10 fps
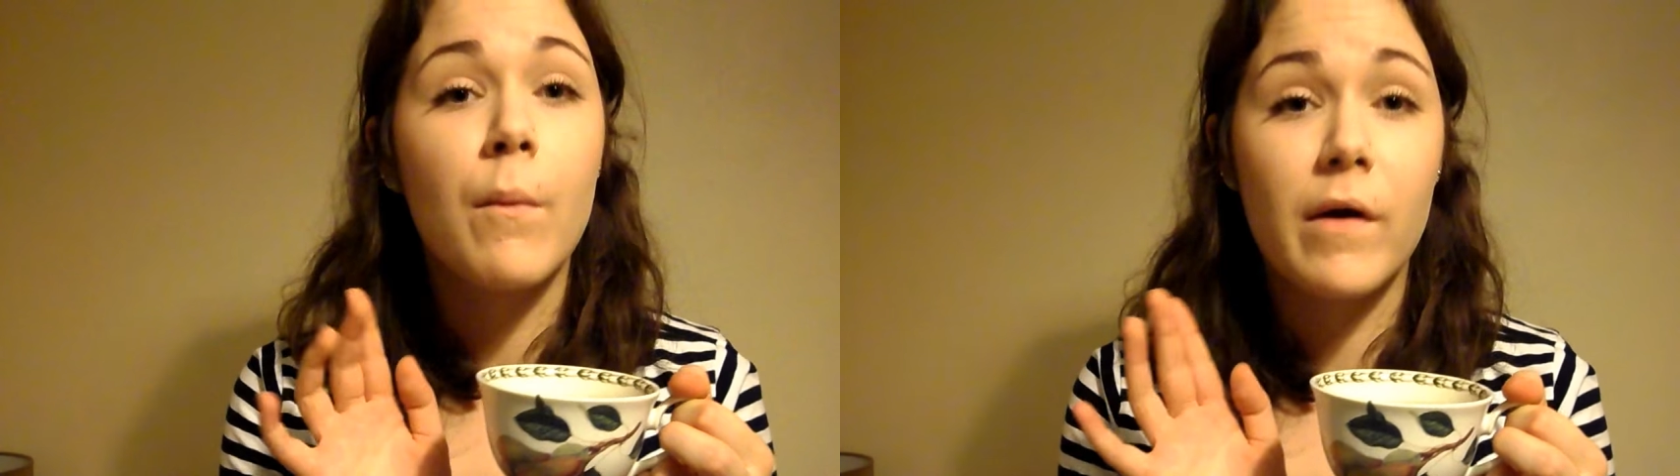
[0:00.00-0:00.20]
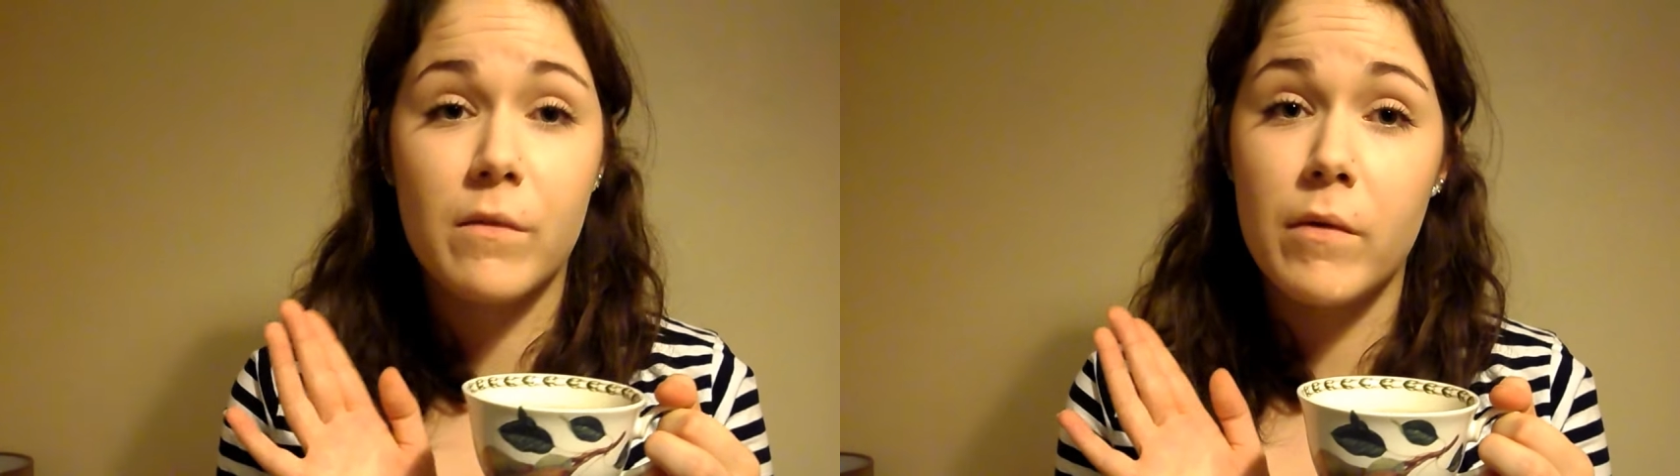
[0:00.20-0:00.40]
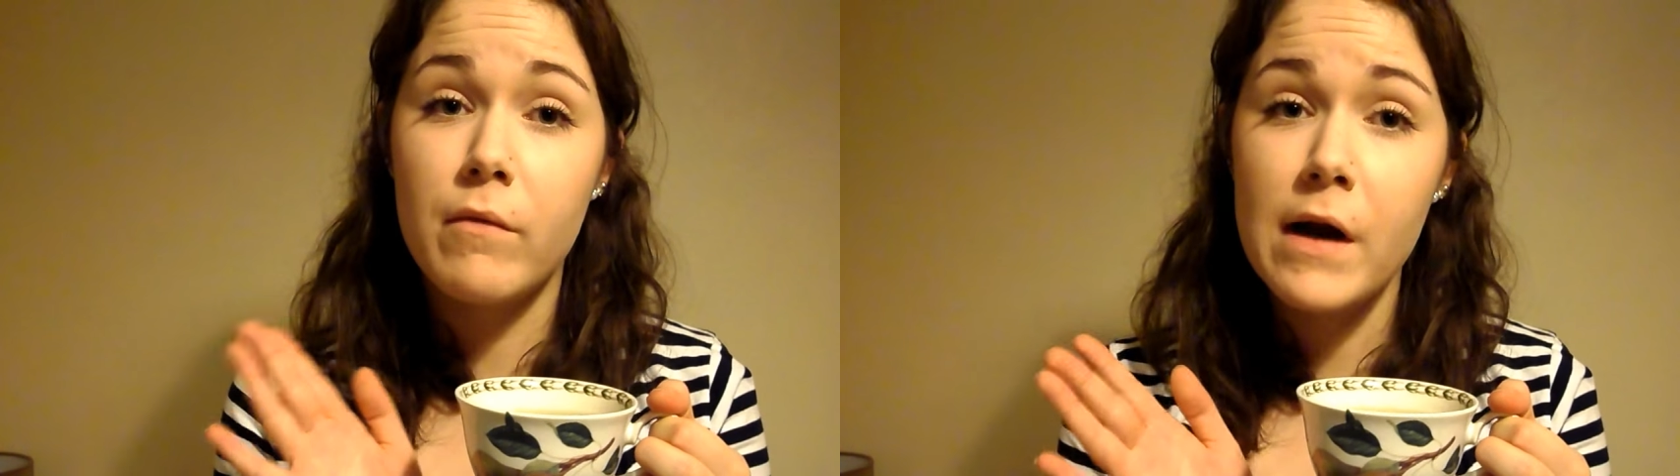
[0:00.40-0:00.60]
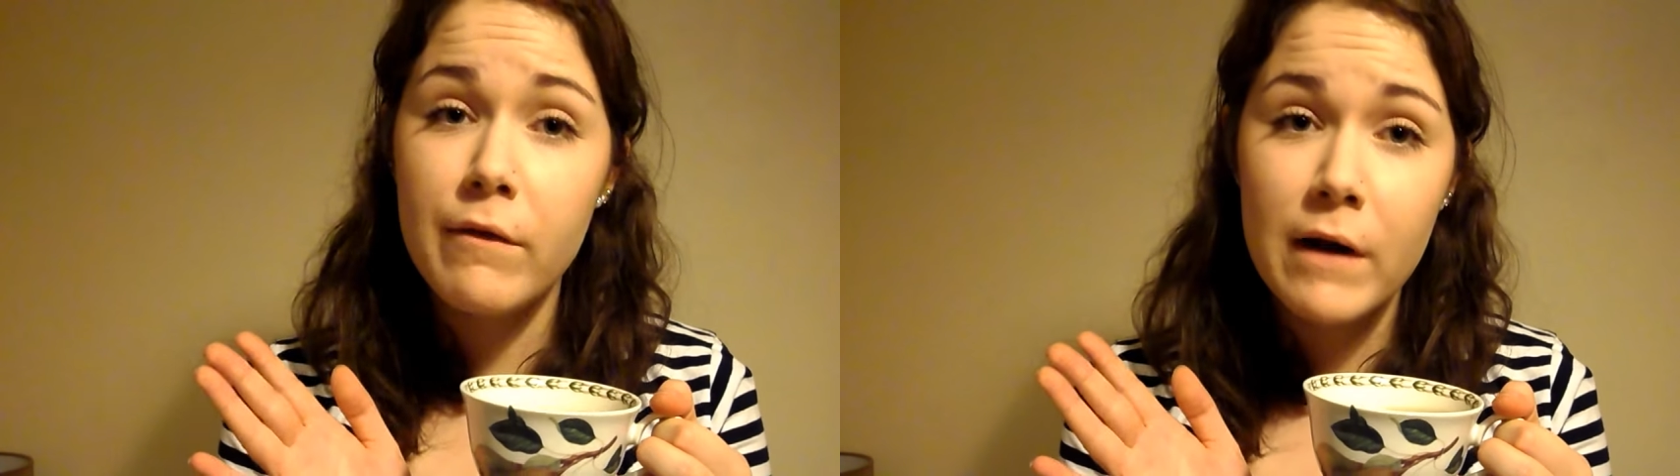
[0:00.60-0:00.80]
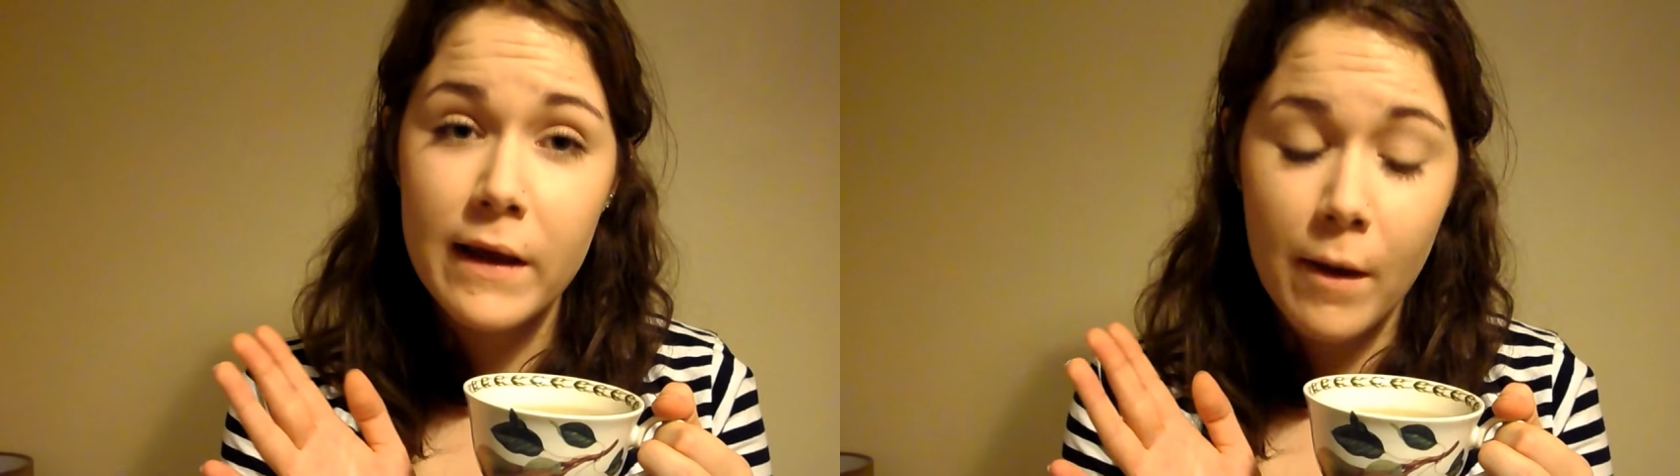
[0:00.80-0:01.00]
where it's been
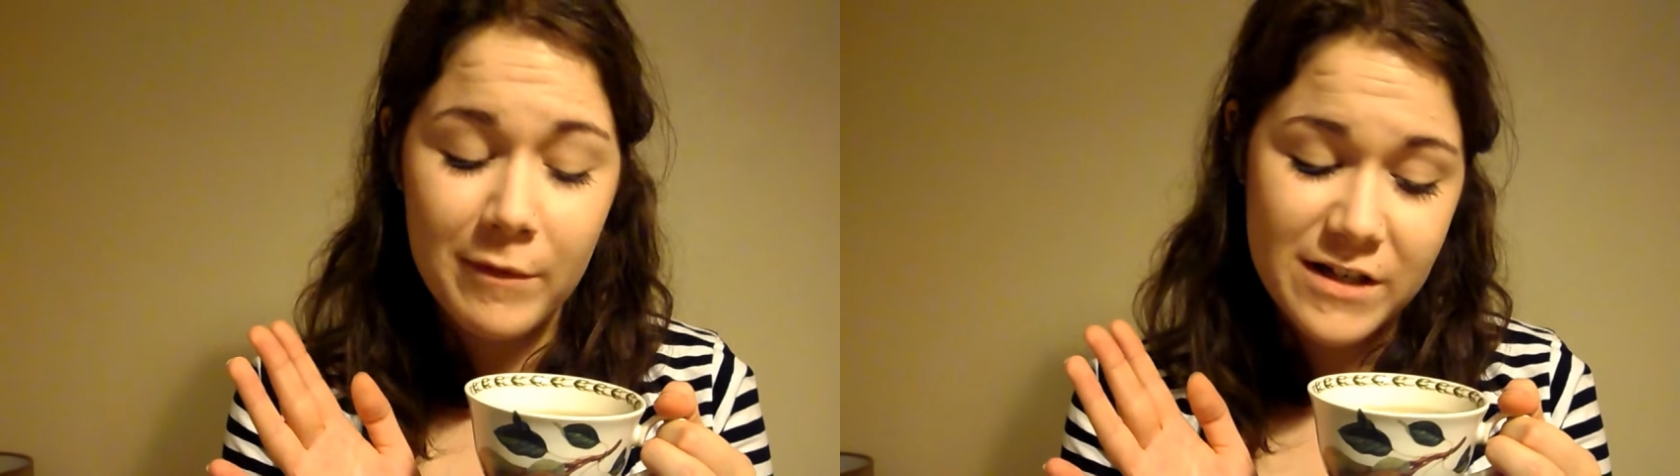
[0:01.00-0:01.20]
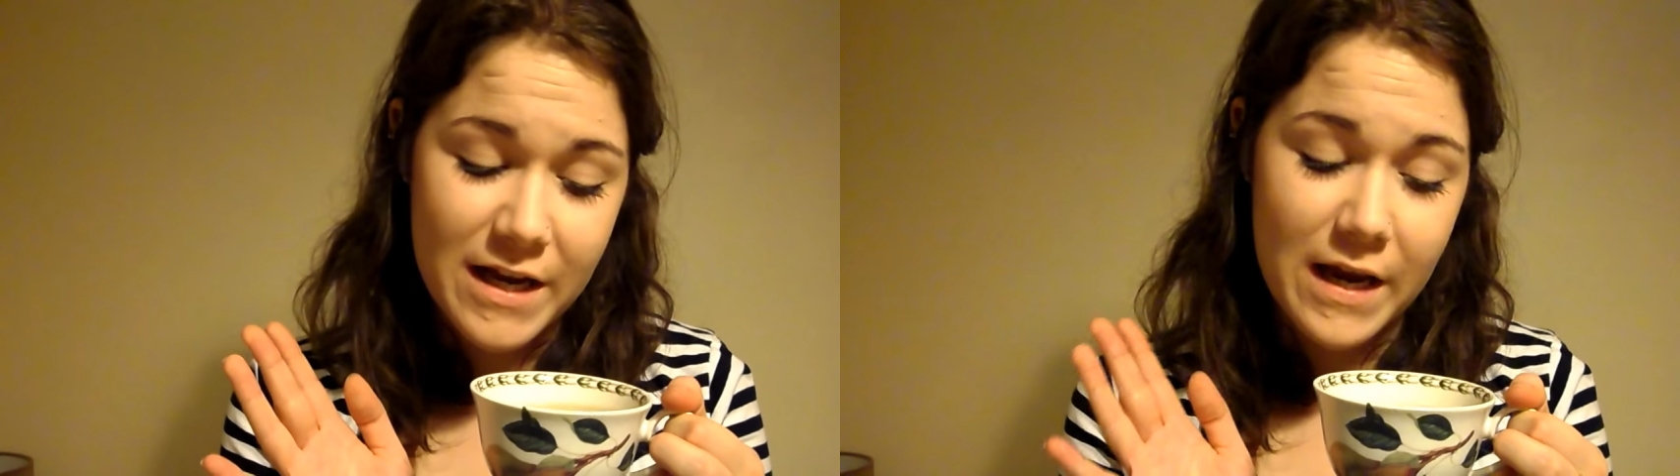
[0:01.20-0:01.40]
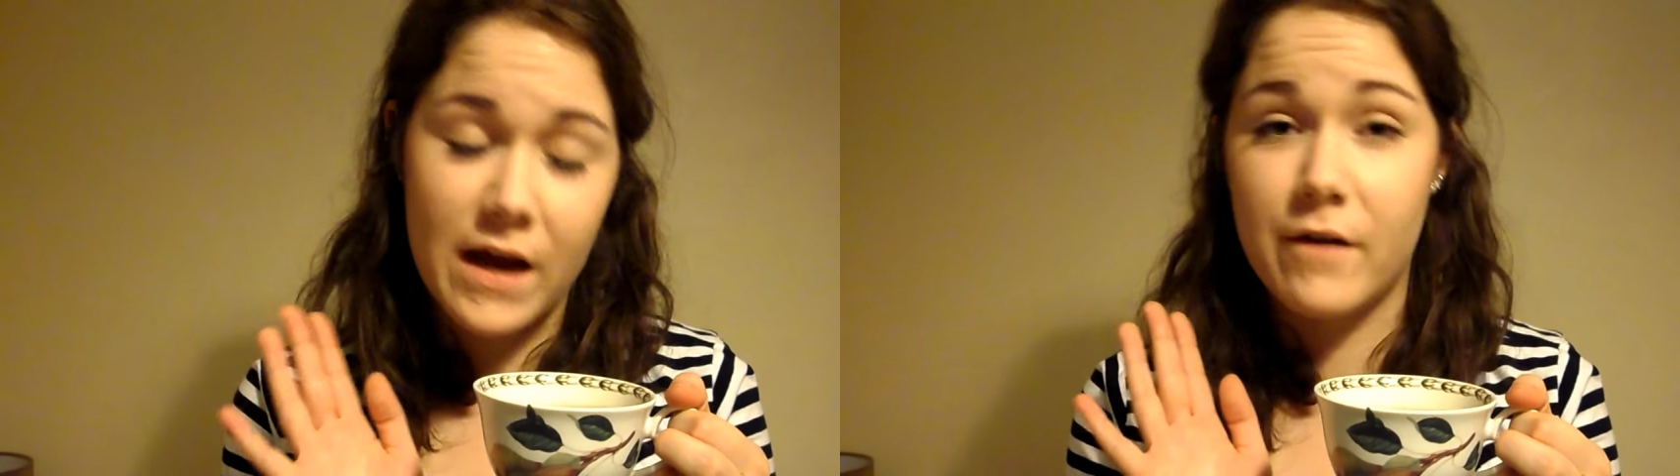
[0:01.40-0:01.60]
really, really yummy tea